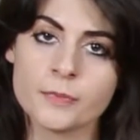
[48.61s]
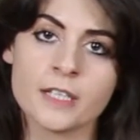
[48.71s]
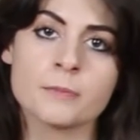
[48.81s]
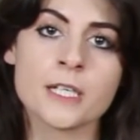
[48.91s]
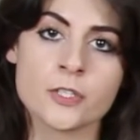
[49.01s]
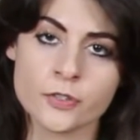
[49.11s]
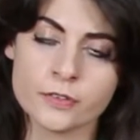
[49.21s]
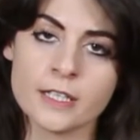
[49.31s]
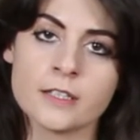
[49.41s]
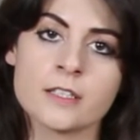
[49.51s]
then make sure
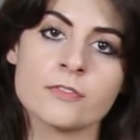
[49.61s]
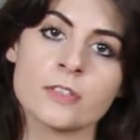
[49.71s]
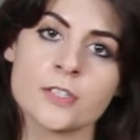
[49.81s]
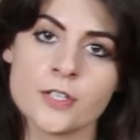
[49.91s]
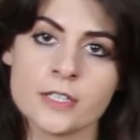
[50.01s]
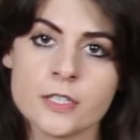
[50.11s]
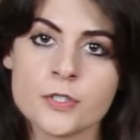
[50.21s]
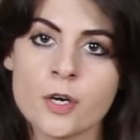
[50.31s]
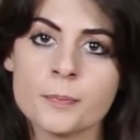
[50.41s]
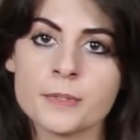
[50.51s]
that the filter in the
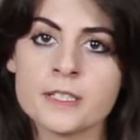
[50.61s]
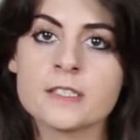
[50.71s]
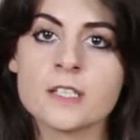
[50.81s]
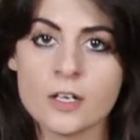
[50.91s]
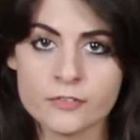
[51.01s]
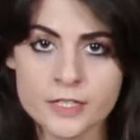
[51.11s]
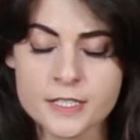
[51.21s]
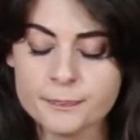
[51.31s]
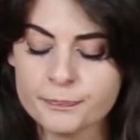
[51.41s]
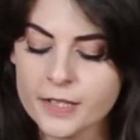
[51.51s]
top is covered.